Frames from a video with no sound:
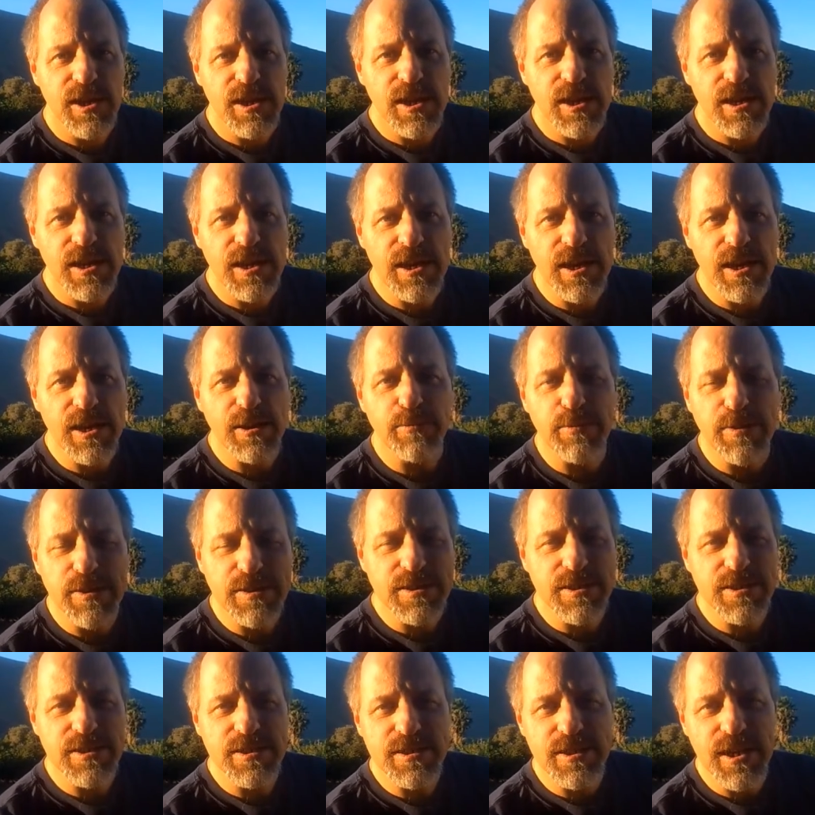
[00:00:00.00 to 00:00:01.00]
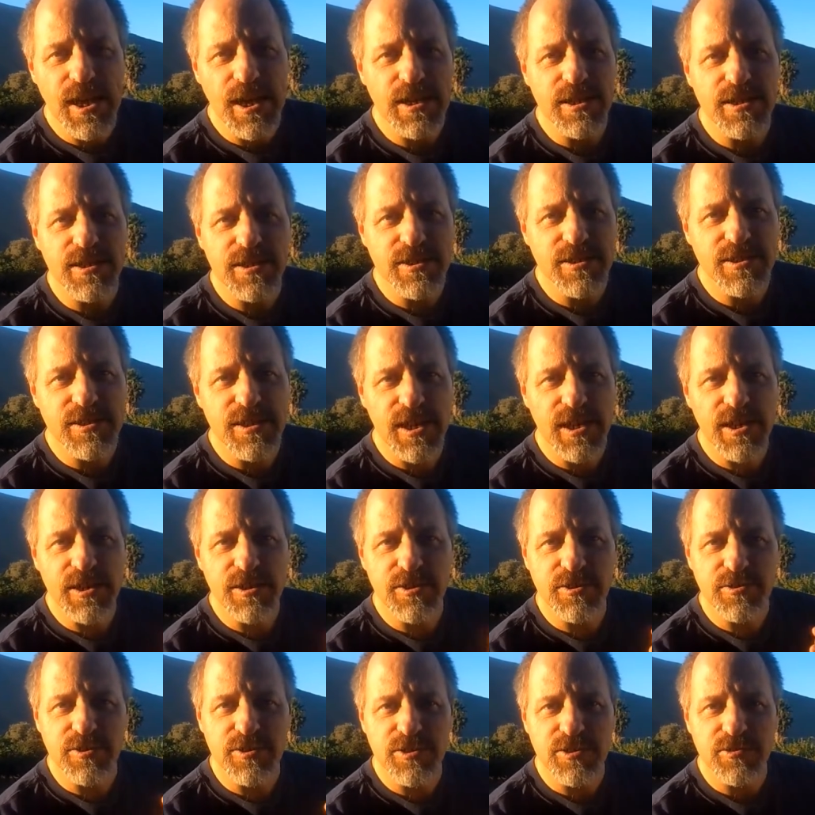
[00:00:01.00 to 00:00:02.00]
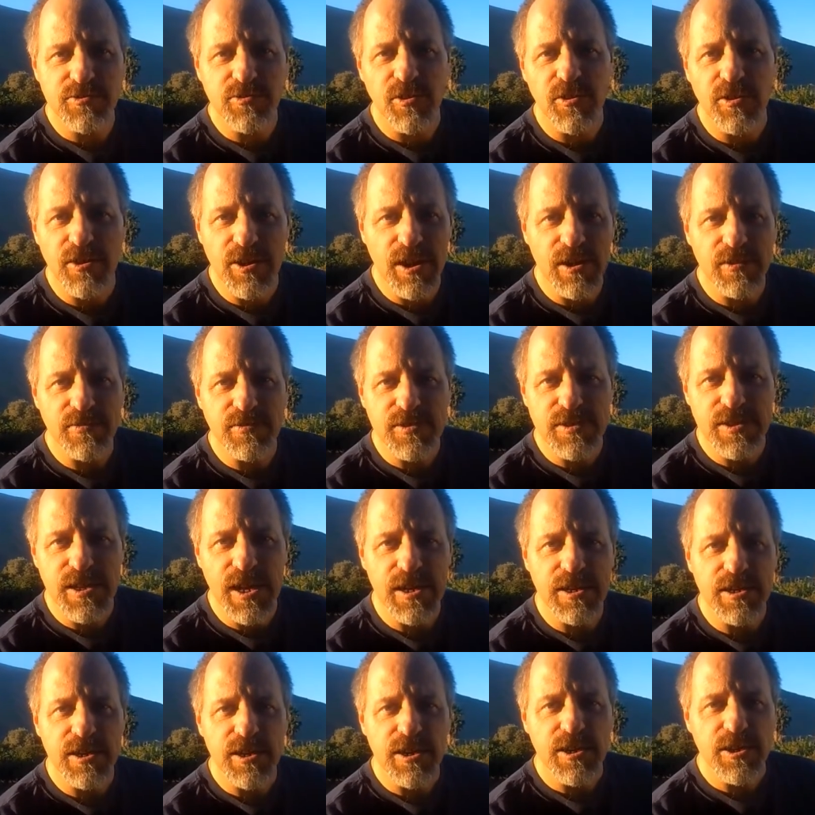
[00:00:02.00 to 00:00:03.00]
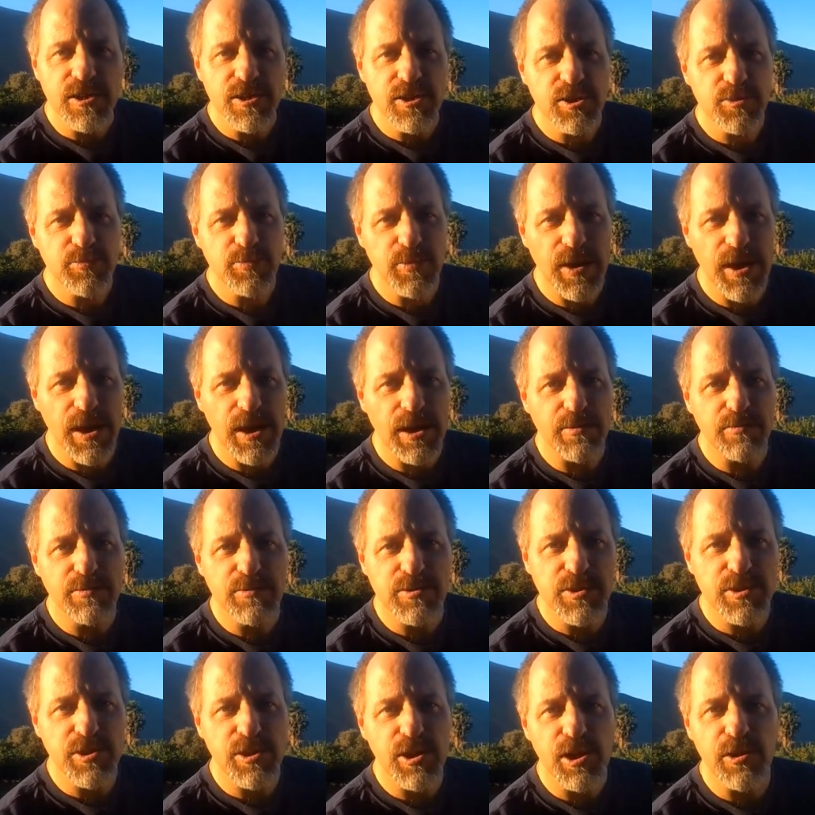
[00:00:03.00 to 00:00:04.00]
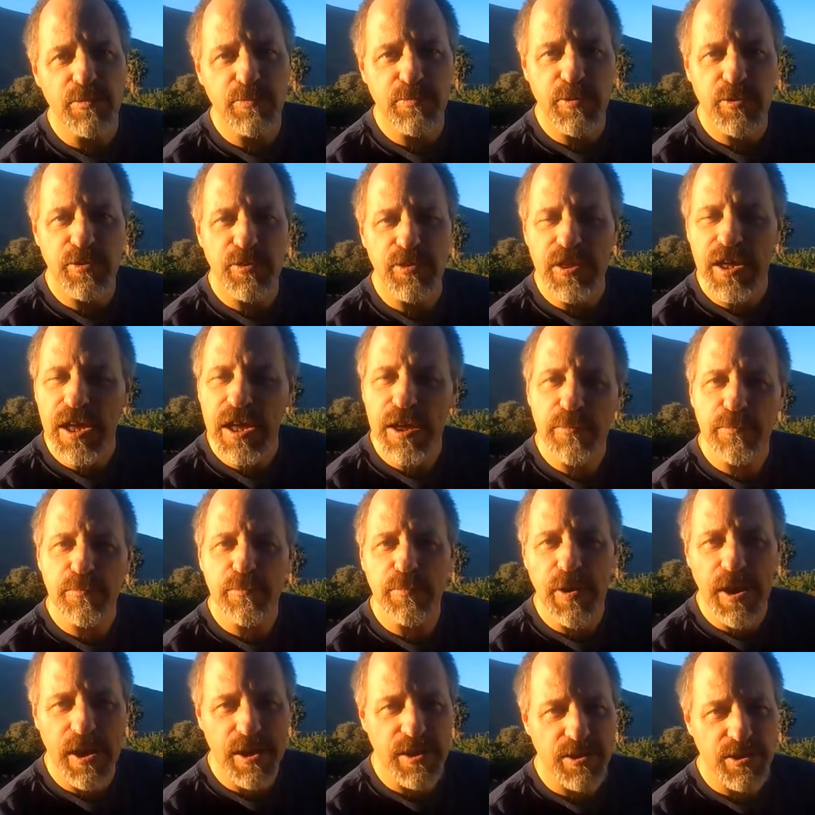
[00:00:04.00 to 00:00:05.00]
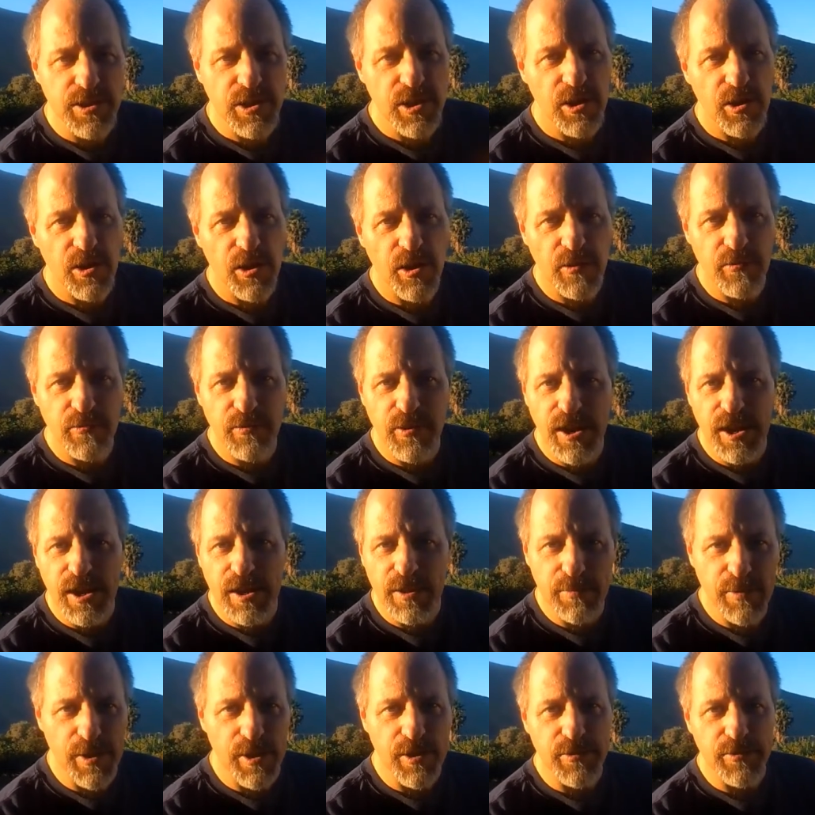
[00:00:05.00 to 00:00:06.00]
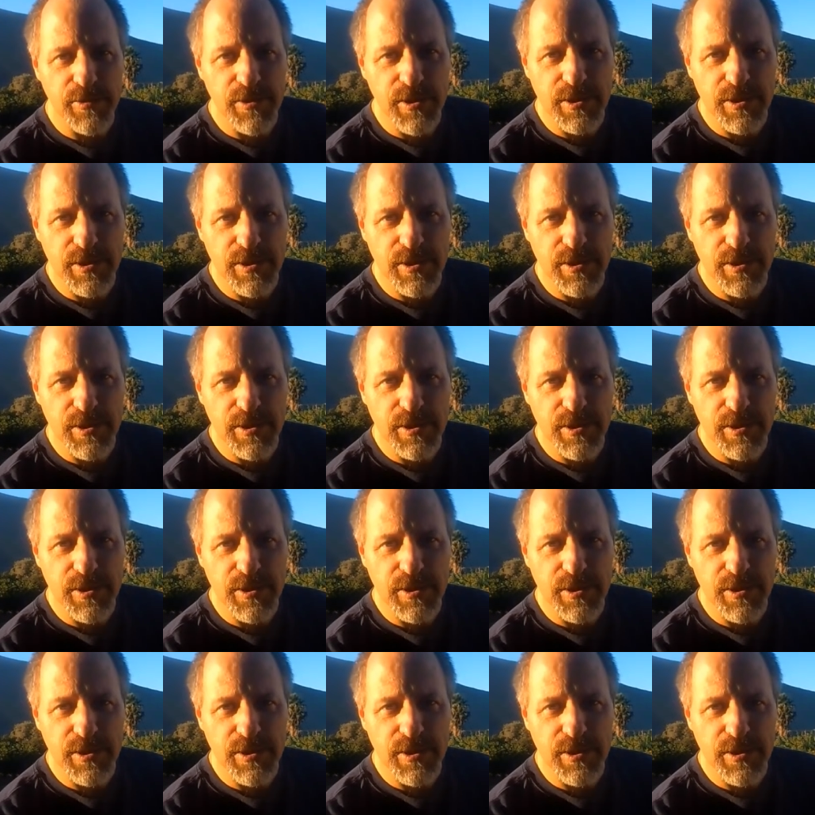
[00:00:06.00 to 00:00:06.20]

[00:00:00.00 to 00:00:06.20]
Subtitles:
ligaments and tendons into a strong enough state to be able to cope with the impact of running a marathon.